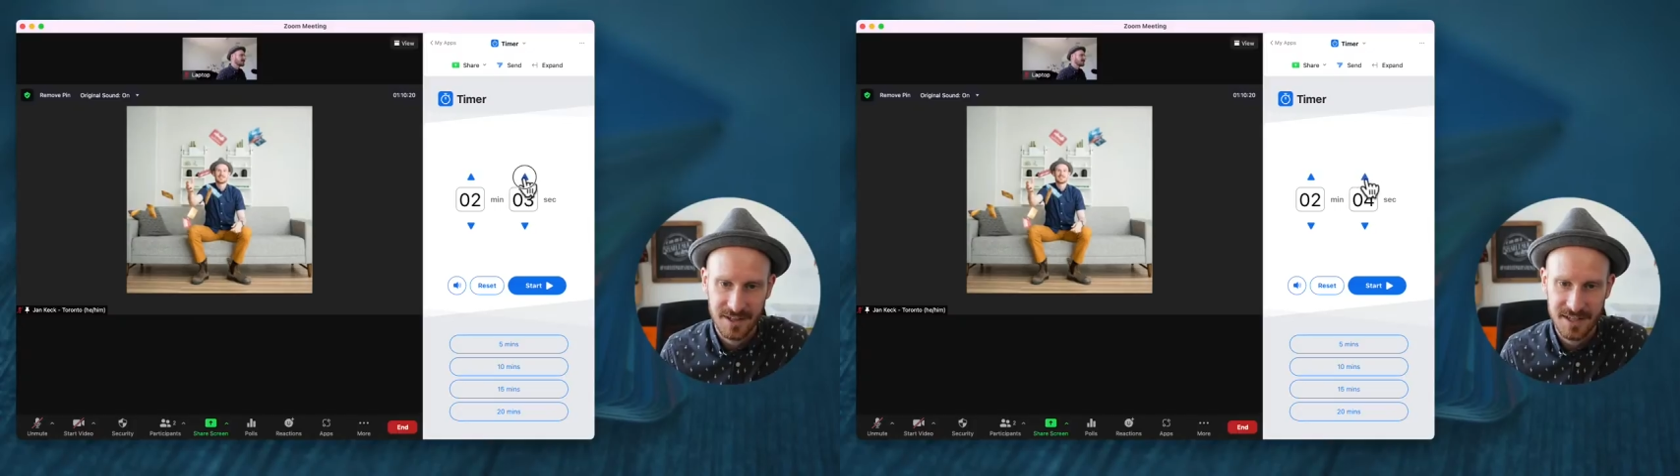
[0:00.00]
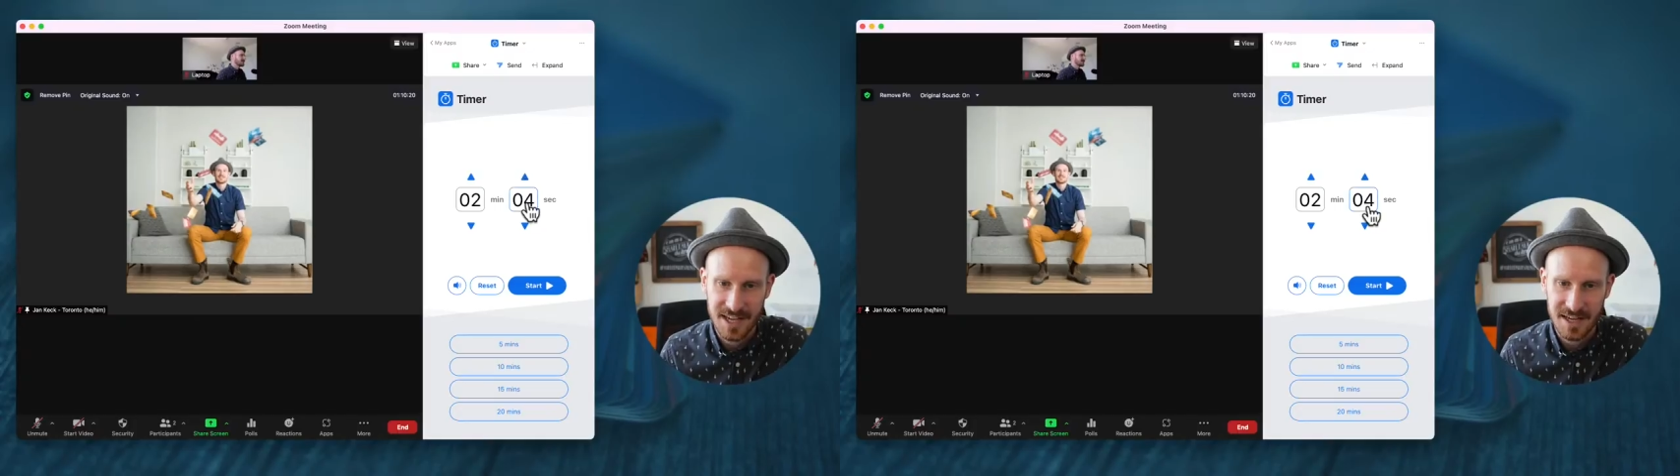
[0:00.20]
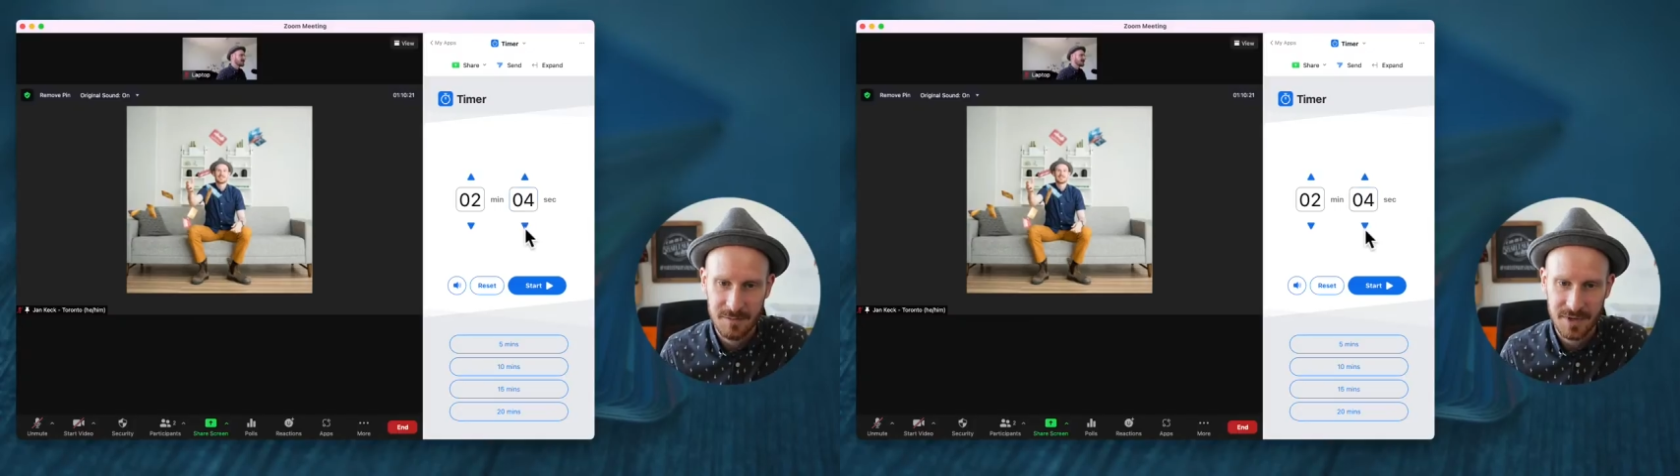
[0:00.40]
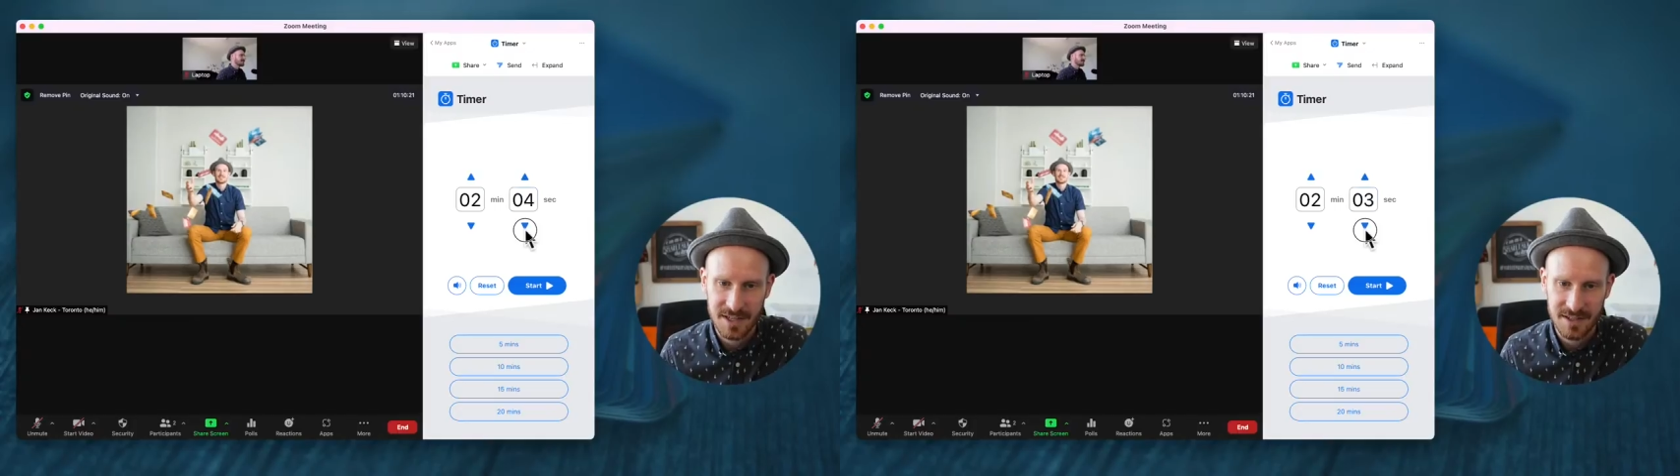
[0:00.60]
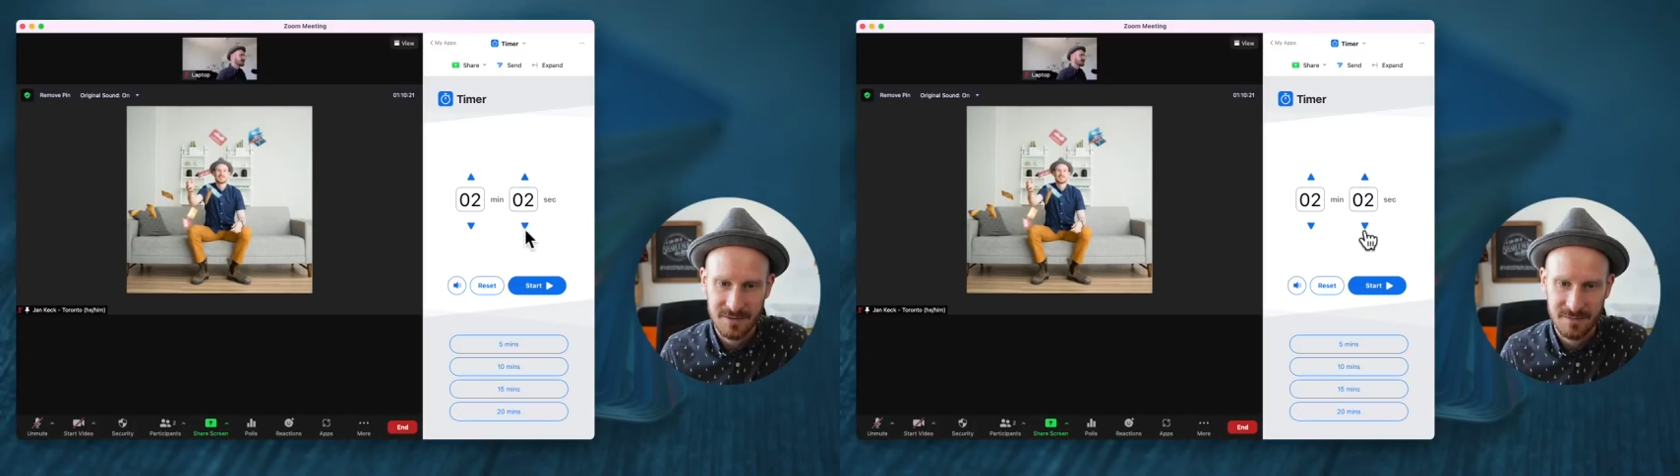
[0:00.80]
a time
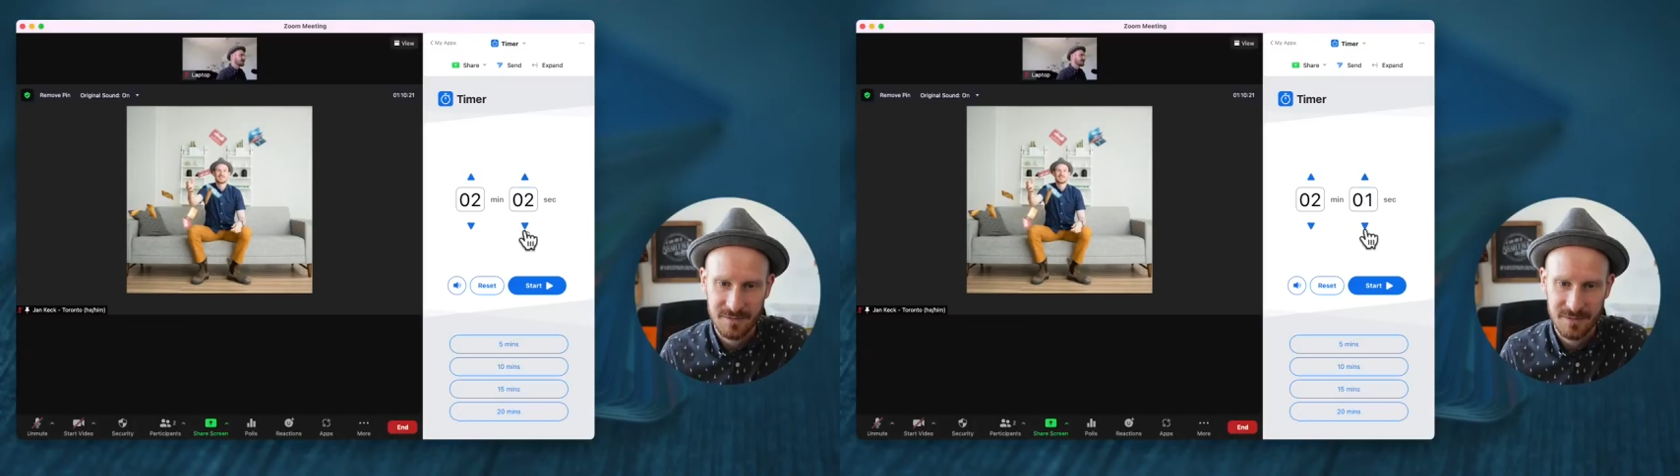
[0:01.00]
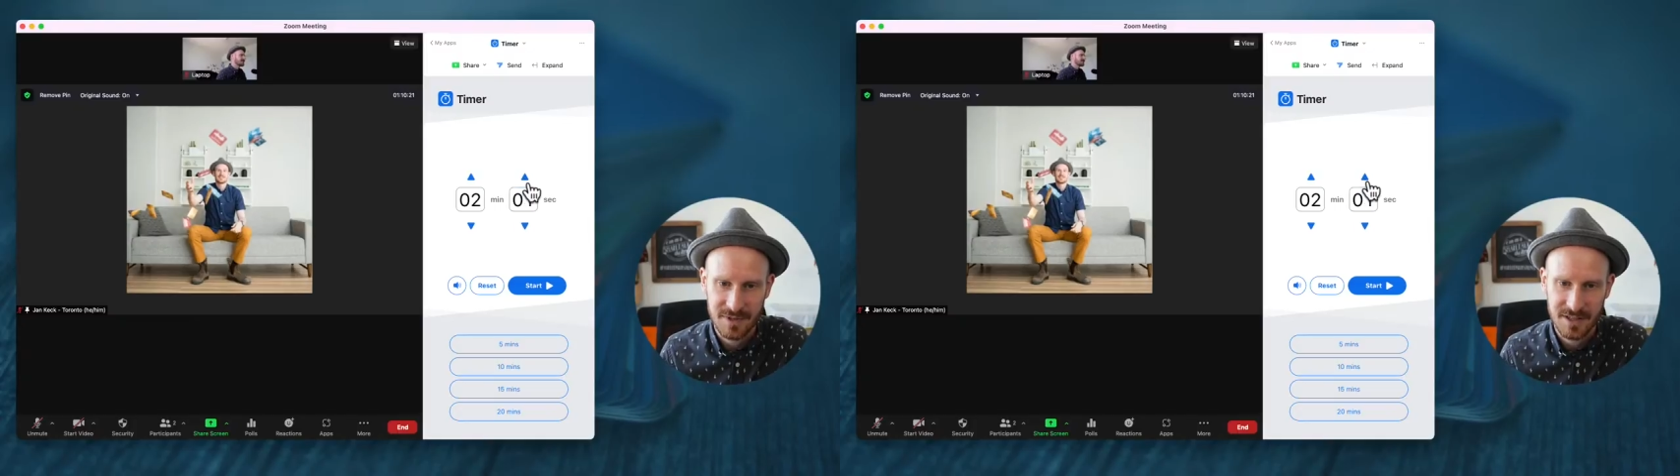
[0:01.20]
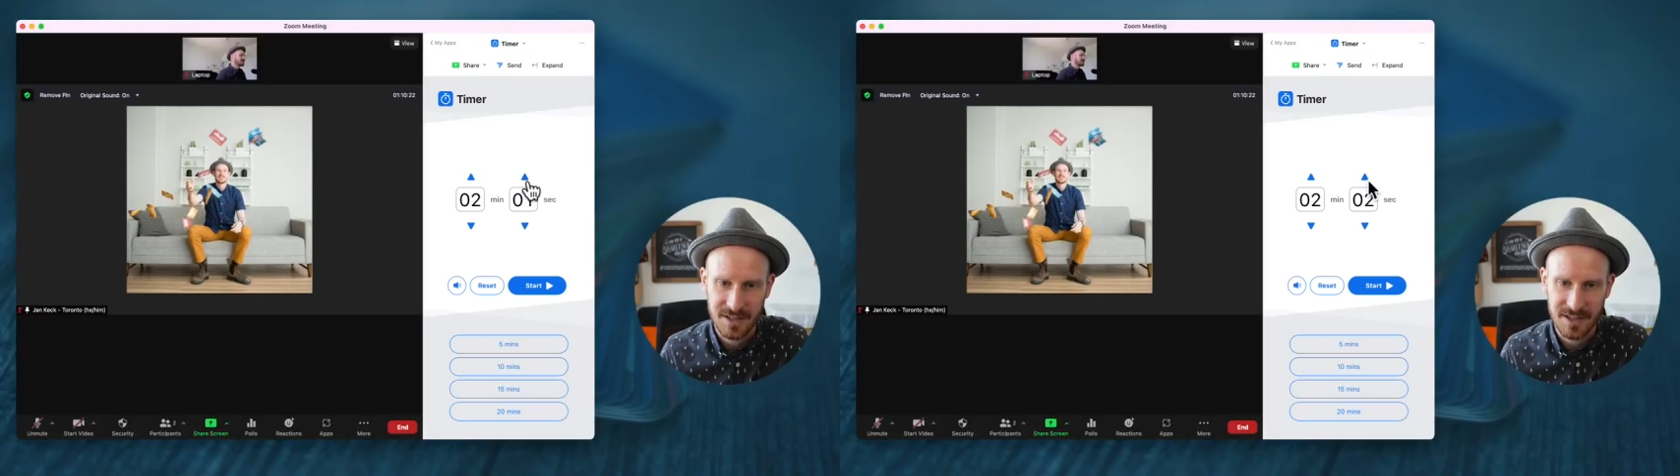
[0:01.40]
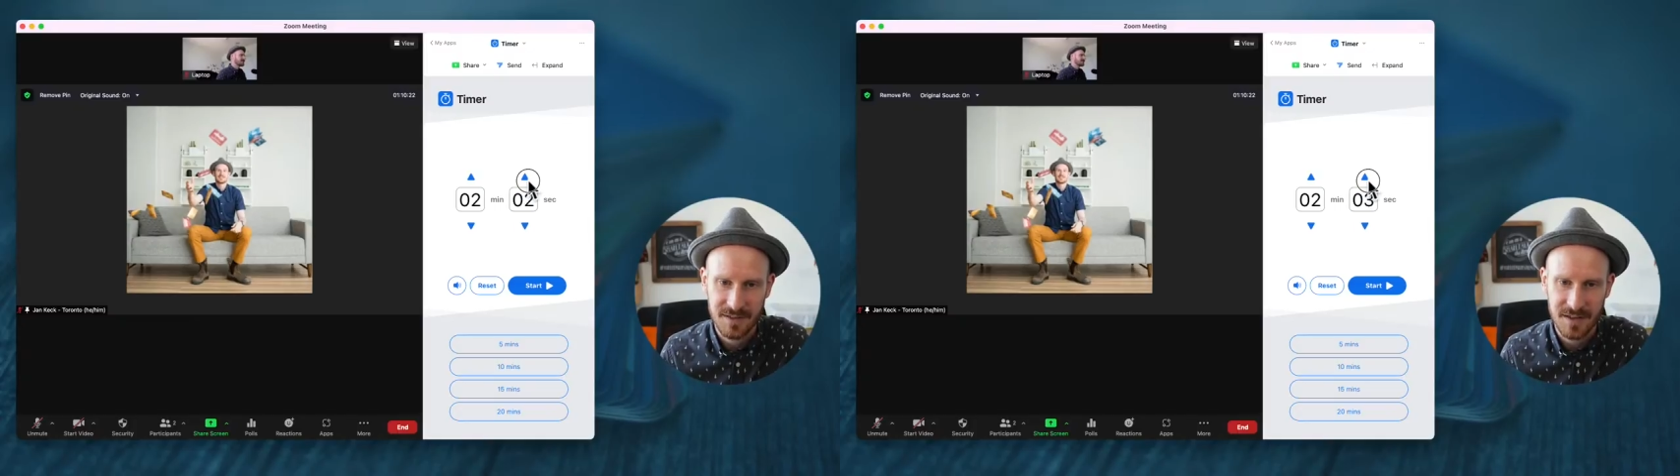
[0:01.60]
by clicking